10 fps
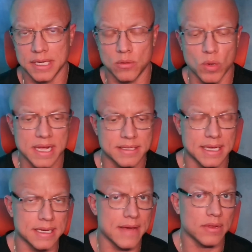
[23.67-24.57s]
And when I
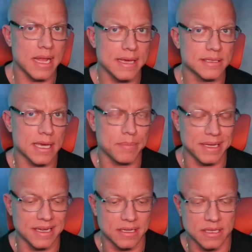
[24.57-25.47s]
say Nevillize, I
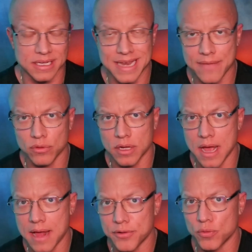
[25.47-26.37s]
mean the Neville
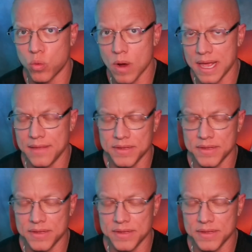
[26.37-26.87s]
Goddard way.